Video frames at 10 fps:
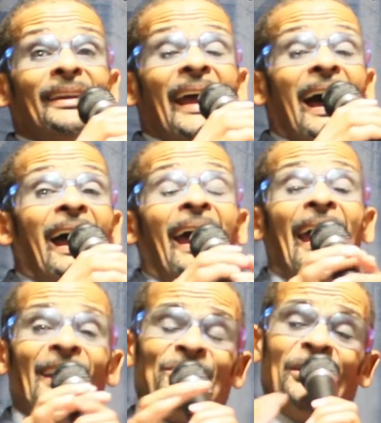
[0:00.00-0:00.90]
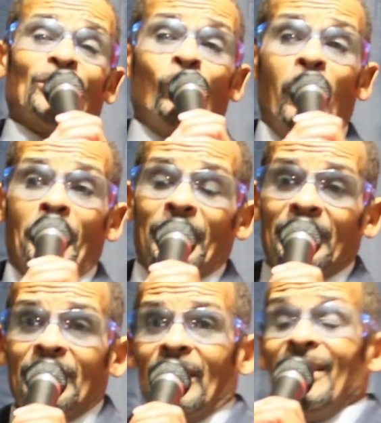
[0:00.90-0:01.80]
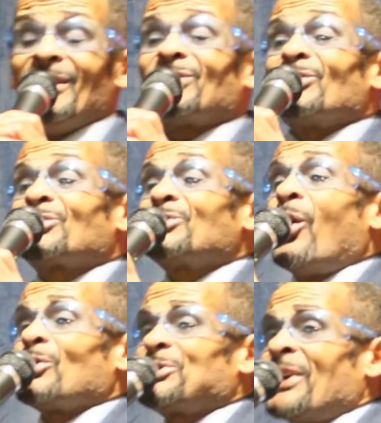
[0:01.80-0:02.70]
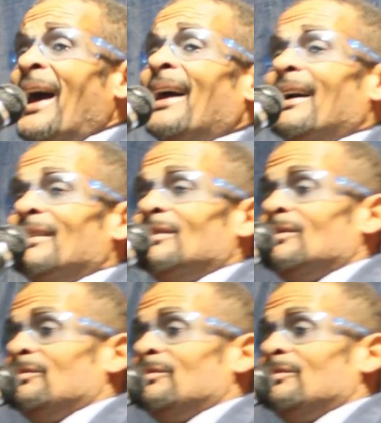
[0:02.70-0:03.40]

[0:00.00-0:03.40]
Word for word: Now, as this woman, and this is so sad,